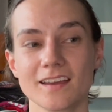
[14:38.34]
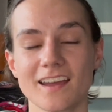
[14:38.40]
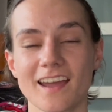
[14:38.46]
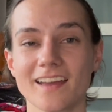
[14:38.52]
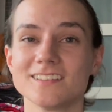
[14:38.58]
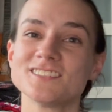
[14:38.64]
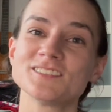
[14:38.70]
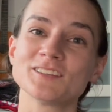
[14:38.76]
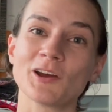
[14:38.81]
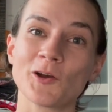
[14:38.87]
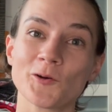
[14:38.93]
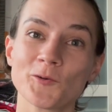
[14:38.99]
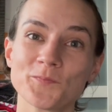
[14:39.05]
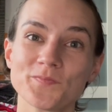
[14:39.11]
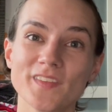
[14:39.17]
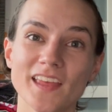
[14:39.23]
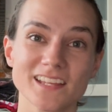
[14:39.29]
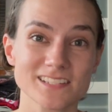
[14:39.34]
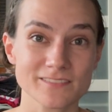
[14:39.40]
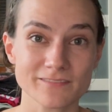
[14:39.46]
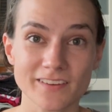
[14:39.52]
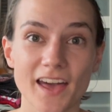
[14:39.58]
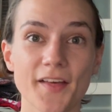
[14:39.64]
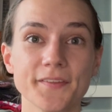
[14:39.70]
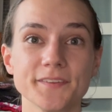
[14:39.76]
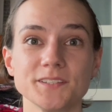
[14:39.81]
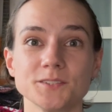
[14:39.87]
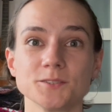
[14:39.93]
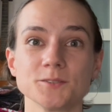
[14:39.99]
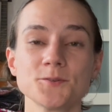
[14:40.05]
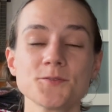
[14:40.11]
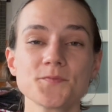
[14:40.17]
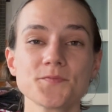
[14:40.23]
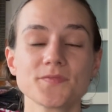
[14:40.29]
And so that's a
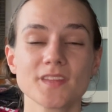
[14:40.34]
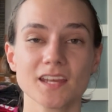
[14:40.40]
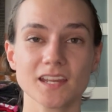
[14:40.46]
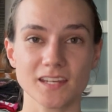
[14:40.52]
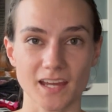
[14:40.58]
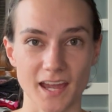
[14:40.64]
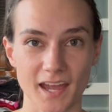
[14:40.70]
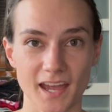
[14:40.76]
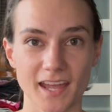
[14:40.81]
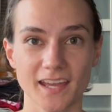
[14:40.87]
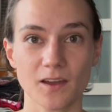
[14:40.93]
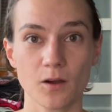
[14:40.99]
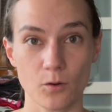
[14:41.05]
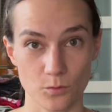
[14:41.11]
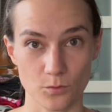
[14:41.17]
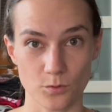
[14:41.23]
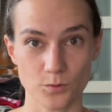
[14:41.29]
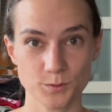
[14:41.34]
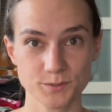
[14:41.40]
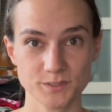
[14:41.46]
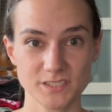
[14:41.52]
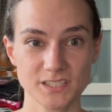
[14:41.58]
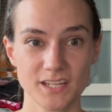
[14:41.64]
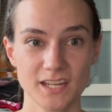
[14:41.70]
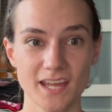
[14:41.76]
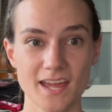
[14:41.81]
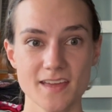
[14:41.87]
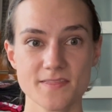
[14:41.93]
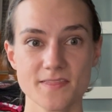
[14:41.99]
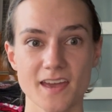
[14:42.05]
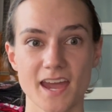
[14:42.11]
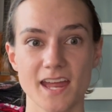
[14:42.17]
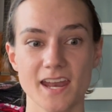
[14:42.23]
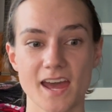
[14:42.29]
value that I hold,
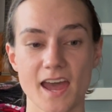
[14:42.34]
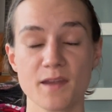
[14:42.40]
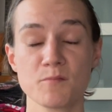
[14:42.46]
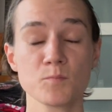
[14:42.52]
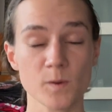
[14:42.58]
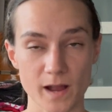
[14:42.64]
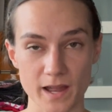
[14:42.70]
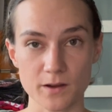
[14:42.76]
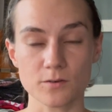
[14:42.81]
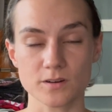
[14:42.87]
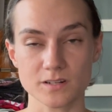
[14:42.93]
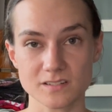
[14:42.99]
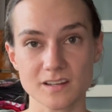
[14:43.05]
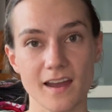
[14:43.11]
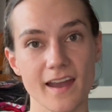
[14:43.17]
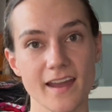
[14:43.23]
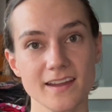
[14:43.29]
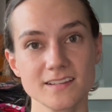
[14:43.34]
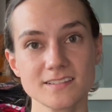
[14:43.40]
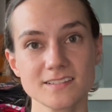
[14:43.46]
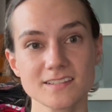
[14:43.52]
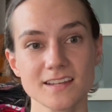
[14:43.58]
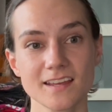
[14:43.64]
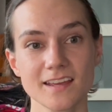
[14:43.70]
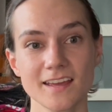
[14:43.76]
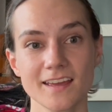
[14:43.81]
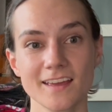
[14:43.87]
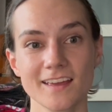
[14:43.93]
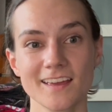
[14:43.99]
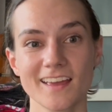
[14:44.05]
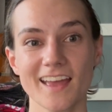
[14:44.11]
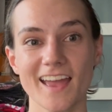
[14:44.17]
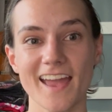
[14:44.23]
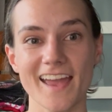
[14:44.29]
that I prioritize,
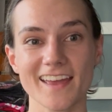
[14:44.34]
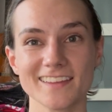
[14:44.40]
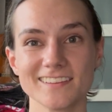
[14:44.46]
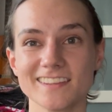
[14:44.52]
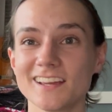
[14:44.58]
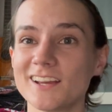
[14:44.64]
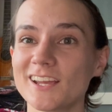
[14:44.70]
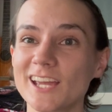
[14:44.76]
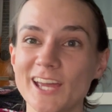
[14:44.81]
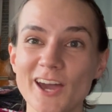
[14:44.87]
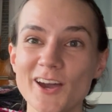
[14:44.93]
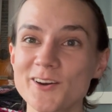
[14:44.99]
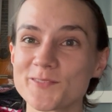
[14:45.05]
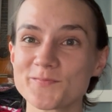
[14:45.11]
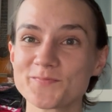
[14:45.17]
and there you go.